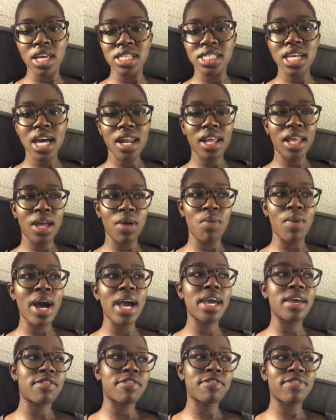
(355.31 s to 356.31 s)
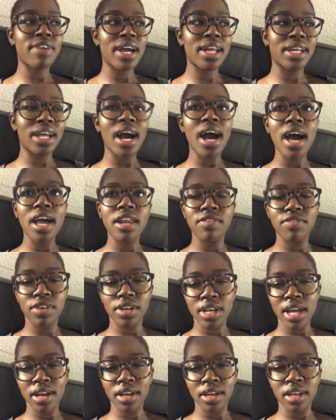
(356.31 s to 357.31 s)
It's kind of like, why even find God if you're
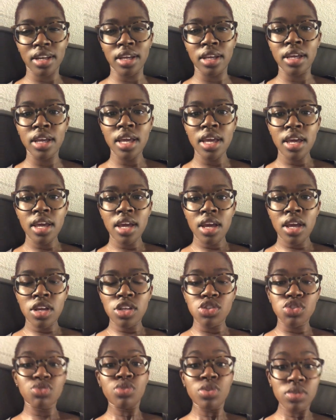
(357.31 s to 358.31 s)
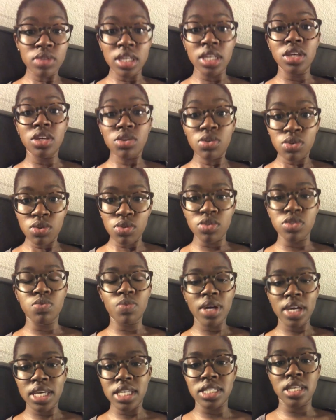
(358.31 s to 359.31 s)
not going to truly use
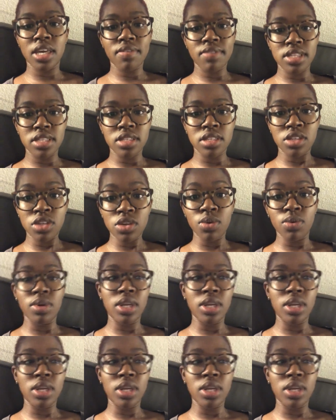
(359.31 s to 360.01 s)
what he's given you?